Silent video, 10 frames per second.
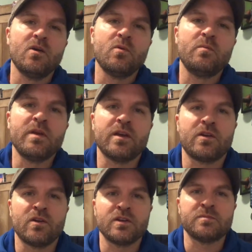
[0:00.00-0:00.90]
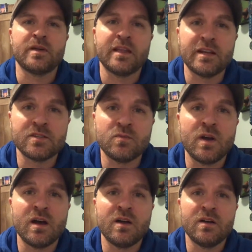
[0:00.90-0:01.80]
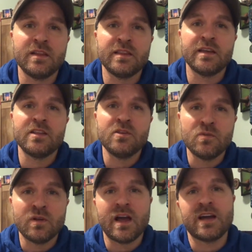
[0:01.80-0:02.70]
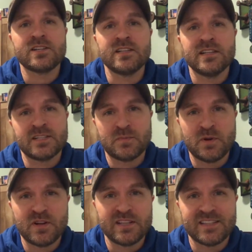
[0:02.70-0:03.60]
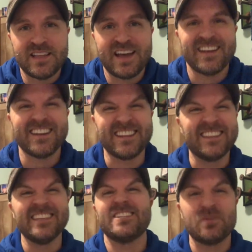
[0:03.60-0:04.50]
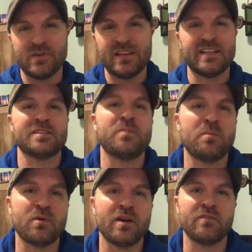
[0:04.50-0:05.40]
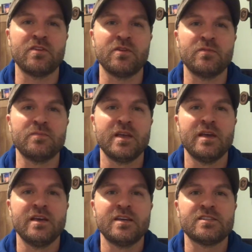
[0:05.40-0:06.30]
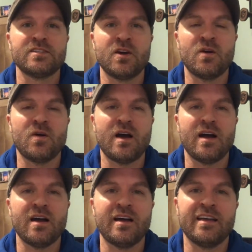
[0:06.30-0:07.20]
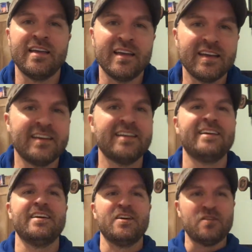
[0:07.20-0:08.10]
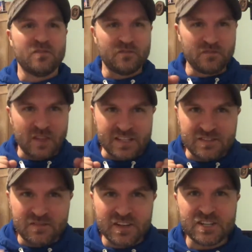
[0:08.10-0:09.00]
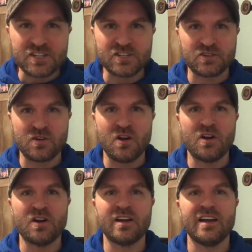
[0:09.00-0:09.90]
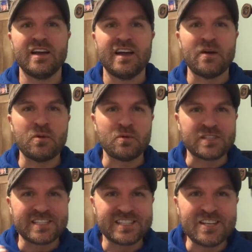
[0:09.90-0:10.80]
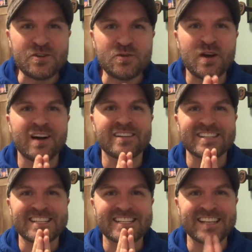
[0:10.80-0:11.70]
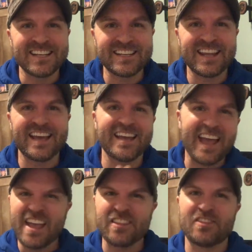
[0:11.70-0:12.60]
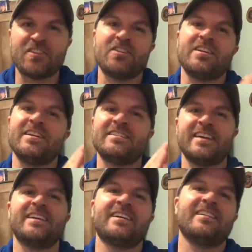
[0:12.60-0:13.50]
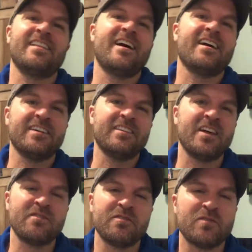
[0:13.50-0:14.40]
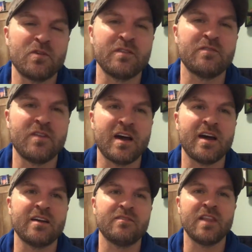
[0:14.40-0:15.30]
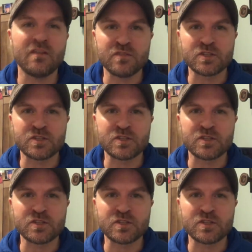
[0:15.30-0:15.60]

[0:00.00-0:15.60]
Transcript: will be encouraged by that as well and that you will actually experience that this week. That's my prayer for you. So, again, let's finish strong. We will see you on Sunday, 8.30, 10 o'clock, 11.45. Love you